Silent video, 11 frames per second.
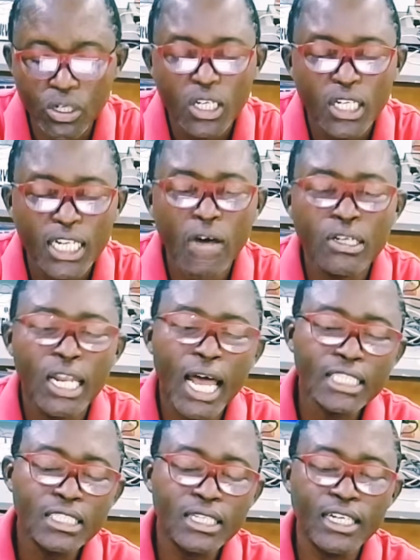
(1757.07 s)
Now, the
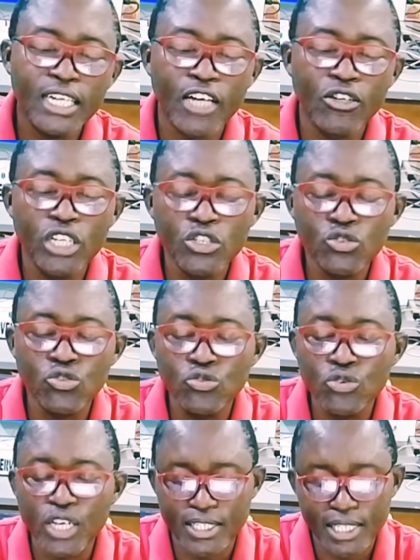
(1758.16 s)
last thing that you need to do
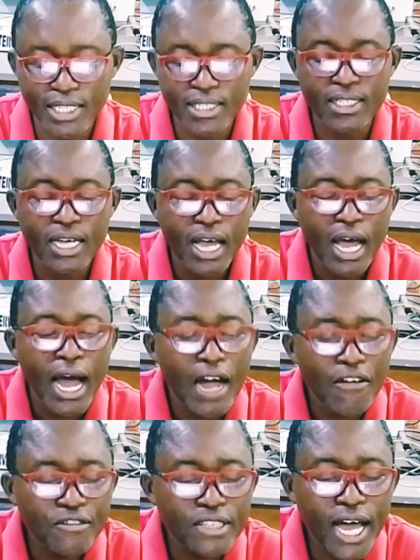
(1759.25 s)
is this:
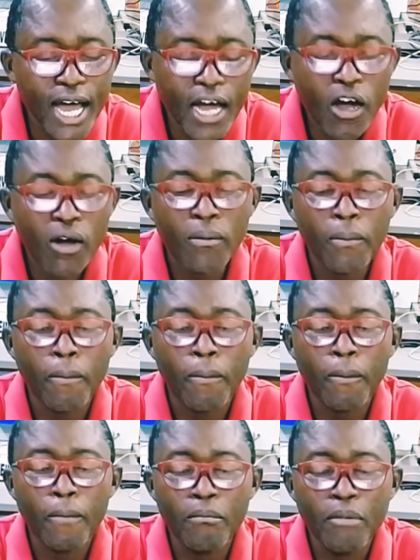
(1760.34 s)
after
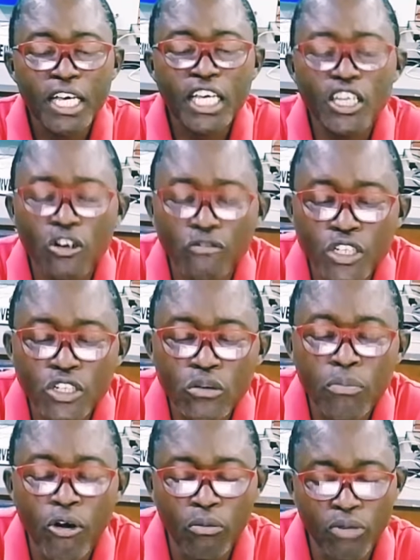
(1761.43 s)
making your video
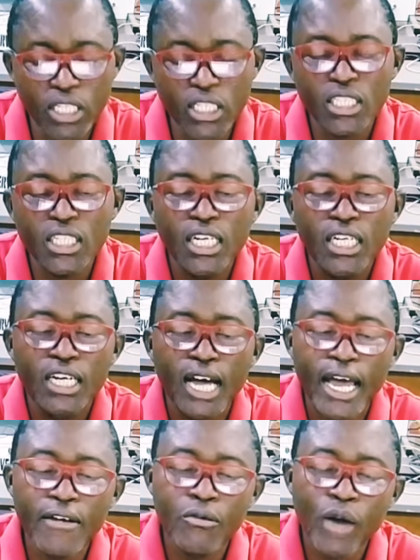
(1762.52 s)
public,
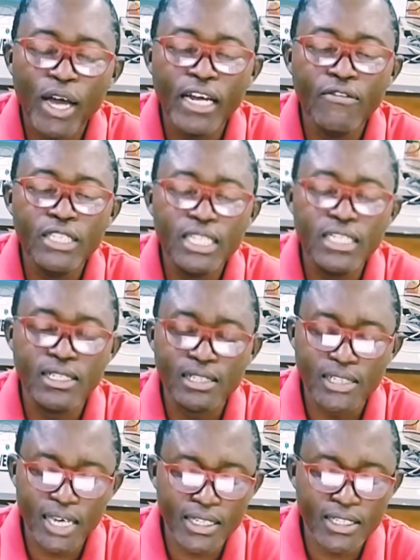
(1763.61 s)
when everything is
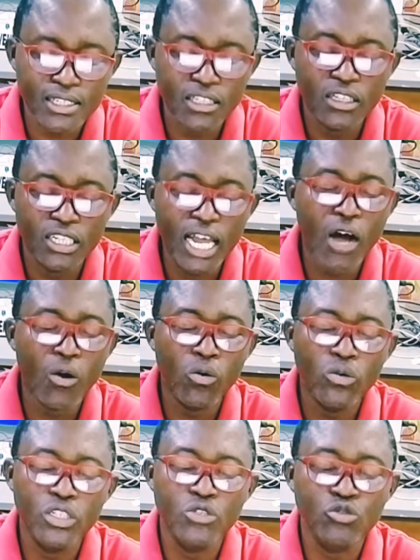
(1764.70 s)
set, now
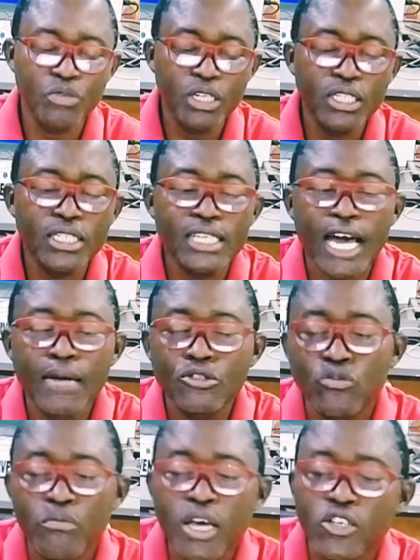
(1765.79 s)
it will be the time to
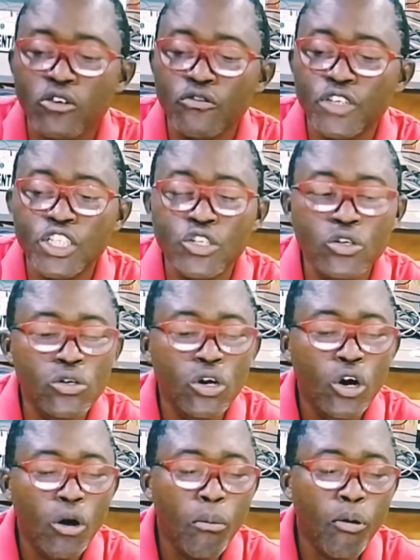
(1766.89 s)
make your video
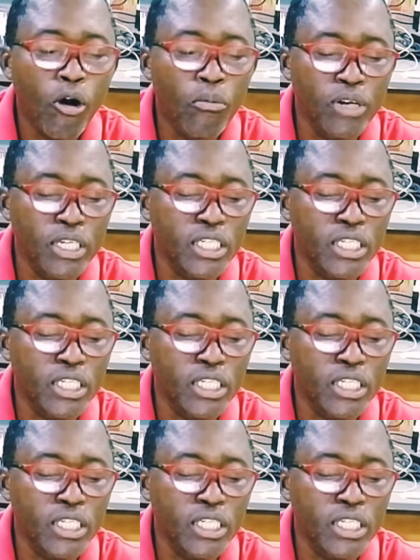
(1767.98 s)
public.